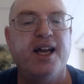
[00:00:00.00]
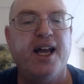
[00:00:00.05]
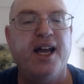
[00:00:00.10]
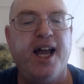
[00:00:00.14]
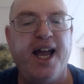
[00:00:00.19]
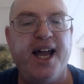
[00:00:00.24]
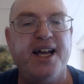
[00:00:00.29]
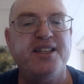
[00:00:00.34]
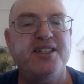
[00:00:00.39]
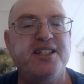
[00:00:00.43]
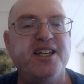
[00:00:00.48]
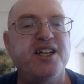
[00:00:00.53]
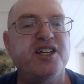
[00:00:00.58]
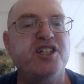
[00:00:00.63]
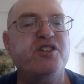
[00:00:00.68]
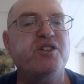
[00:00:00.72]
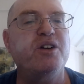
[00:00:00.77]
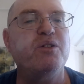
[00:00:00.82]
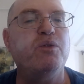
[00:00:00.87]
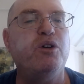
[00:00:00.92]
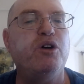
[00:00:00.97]

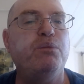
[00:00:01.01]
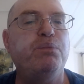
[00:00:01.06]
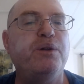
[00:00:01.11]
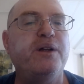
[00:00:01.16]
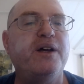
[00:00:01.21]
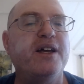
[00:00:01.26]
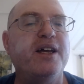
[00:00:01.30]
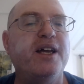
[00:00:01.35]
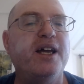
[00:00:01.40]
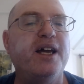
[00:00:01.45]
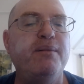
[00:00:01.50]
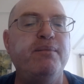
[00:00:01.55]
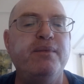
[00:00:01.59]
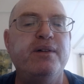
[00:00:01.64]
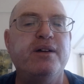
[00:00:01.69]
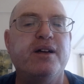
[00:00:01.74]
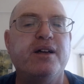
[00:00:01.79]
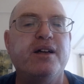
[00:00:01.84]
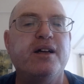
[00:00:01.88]
Ancestry role playing game